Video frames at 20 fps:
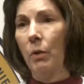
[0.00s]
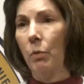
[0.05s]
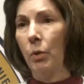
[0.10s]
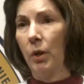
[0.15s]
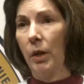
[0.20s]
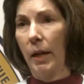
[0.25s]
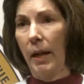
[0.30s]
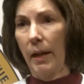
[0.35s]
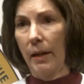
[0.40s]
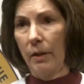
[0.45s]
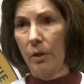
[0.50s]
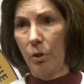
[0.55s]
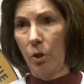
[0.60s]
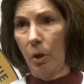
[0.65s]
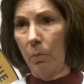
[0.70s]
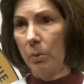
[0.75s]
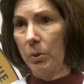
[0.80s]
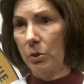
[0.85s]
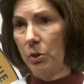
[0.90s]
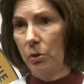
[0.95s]
where I had an
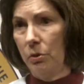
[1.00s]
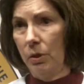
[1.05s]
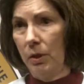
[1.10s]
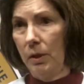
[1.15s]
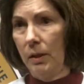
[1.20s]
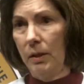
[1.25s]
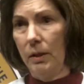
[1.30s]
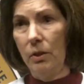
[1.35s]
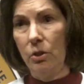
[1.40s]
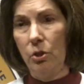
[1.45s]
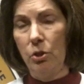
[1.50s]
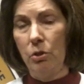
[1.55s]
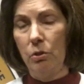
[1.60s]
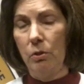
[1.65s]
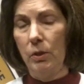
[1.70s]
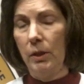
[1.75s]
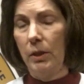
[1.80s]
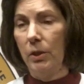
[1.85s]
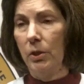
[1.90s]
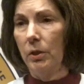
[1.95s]
opportunity
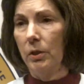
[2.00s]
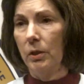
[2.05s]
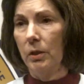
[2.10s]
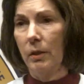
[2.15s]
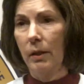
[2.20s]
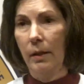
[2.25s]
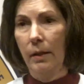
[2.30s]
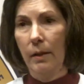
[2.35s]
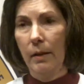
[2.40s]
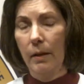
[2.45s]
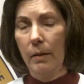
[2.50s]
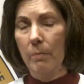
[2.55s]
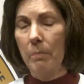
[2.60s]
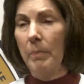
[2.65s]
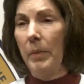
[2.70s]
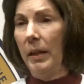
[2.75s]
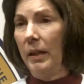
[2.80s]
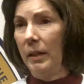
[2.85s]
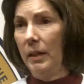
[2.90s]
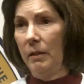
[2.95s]
to hear
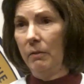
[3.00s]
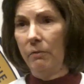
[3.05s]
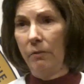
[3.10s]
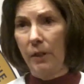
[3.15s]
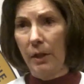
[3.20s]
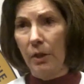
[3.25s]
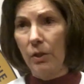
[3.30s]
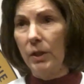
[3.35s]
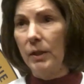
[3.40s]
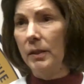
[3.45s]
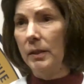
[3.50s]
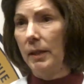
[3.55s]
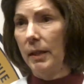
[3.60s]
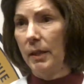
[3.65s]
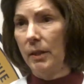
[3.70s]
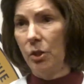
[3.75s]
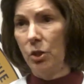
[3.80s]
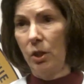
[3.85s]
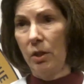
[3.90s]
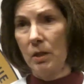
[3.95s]
many very
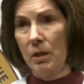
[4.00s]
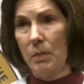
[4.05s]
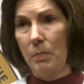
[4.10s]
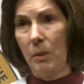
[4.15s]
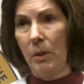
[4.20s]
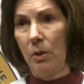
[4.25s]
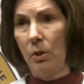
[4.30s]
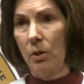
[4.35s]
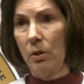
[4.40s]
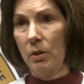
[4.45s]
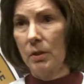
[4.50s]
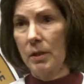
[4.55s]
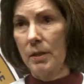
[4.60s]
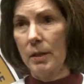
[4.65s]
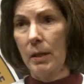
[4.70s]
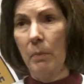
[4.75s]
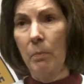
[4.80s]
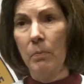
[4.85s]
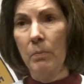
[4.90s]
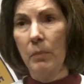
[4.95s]
engaging speakers,
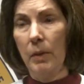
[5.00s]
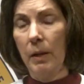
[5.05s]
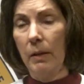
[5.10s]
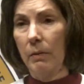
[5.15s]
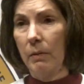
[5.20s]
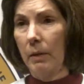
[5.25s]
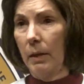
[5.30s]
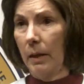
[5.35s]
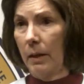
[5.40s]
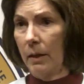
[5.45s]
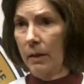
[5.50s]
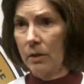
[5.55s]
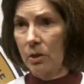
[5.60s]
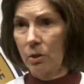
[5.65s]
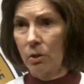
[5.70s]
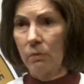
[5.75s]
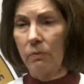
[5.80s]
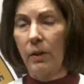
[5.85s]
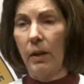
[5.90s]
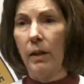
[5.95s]
some
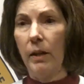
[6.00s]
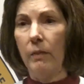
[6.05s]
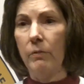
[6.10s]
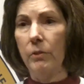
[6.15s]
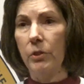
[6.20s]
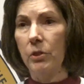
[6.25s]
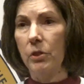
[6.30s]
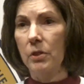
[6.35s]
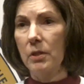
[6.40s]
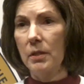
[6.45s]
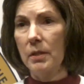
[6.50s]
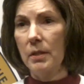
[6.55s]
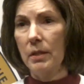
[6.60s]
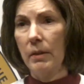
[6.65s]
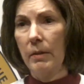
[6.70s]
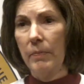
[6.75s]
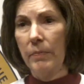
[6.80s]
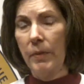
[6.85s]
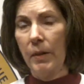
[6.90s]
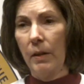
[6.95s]
survivors.
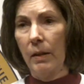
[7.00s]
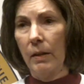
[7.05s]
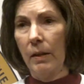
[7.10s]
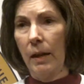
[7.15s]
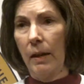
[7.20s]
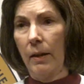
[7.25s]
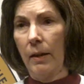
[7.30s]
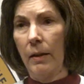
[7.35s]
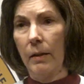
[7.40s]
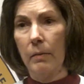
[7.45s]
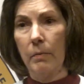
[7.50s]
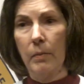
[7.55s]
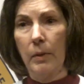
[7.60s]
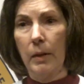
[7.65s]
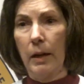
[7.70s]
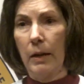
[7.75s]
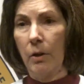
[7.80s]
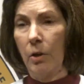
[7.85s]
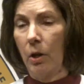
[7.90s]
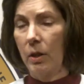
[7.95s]

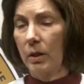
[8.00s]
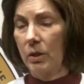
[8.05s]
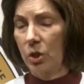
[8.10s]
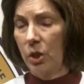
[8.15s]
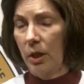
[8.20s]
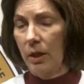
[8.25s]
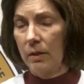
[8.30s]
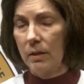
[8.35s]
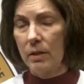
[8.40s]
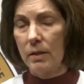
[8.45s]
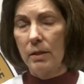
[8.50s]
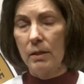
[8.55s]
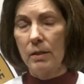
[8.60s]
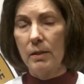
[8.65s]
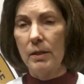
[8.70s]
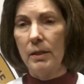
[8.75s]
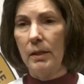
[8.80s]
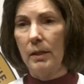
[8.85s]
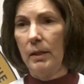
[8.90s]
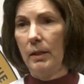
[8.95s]
I got a chance to
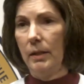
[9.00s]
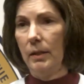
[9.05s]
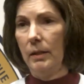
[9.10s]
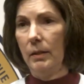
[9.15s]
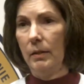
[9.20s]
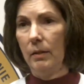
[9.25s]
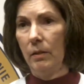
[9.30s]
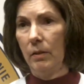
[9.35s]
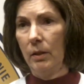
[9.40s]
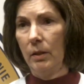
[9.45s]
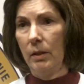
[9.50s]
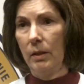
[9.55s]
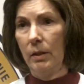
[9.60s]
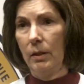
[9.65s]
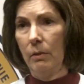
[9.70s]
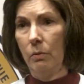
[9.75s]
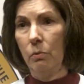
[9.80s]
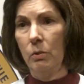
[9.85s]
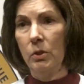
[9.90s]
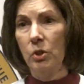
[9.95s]
see
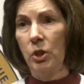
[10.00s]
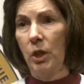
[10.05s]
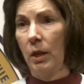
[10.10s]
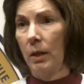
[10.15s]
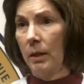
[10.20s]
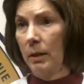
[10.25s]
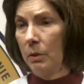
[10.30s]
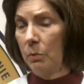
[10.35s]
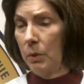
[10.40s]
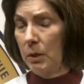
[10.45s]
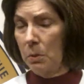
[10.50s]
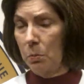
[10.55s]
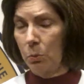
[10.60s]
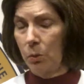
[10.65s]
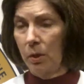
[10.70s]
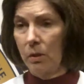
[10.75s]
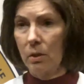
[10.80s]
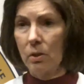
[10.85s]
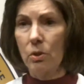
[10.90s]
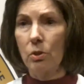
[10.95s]
the Gently
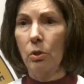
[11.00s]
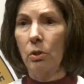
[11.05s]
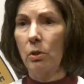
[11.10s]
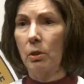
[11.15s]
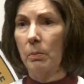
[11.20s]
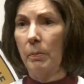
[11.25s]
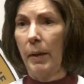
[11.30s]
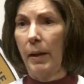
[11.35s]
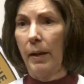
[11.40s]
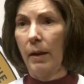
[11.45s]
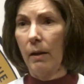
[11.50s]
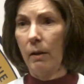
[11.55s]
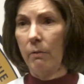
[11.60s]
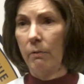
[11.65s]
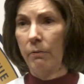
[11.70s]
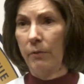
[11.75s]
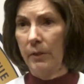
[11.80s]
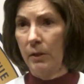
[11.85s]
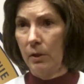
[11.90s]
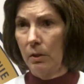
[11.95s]
Whispering the Circle Back
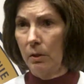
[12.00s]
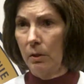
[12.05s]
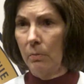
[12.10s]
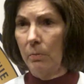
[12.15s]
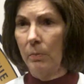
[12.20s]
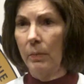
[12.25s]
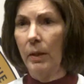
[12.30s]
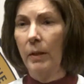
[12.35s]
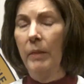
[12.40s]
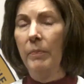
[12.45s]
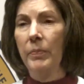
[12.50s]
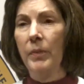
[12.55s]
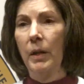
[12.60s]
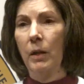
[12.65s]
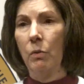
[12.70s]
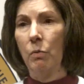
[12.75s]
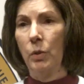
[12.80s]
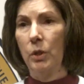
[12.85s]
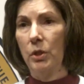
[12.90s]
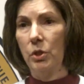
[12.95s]
film,
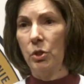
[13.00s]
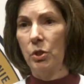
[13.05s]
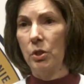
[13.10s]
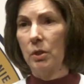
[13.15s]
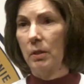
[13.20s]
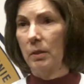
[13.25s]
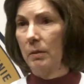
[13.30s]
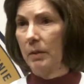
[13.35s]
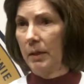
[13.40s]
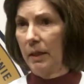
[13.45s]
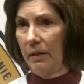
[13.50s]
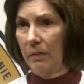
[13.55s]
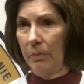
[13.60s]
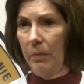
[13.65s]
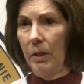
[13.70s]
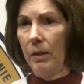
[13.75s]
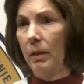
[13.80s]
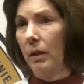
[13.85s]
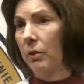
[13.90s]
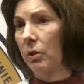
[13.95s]
which gave
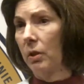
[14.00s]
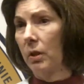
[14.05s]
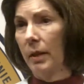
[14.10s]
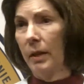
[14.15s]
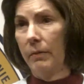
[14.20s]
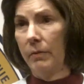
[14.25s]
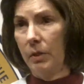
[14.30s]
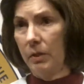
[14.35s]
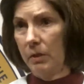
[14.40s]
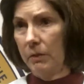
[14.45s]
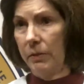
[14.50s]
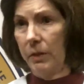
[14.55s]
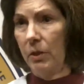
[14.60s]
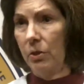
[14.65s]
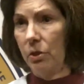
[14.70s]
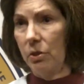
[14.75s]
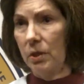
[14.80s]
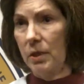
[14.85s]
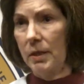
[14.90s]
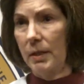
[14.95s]
me another level of
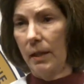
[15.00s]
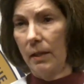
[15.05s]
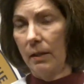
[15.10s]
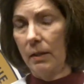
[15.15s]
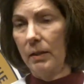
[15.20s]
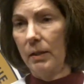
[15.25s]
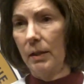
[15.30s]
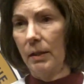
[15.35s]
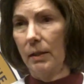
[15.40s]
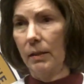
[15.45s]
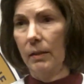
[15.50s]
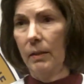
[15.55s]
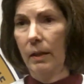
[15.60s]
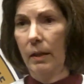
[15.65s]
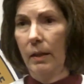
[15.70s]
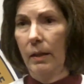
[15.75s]
understanding.